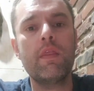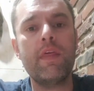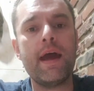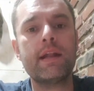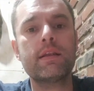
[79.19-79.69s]

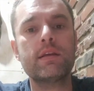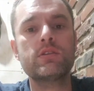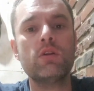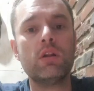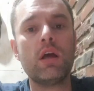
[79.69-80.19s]
that
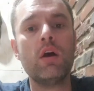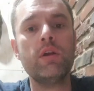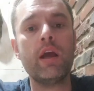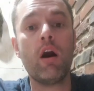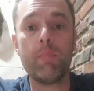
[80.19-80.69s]
is not
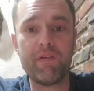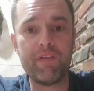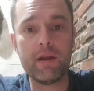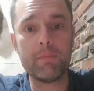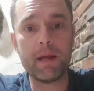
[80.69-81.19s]
only hopper
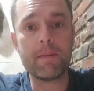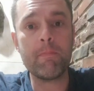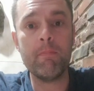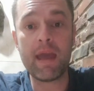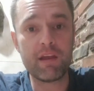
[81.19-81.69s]
fed,
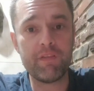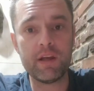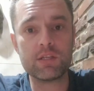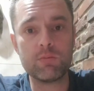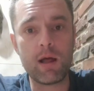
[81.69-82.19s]
but mag
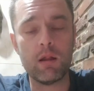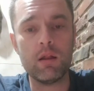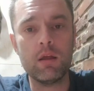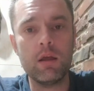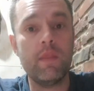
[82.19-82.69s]
fed as well.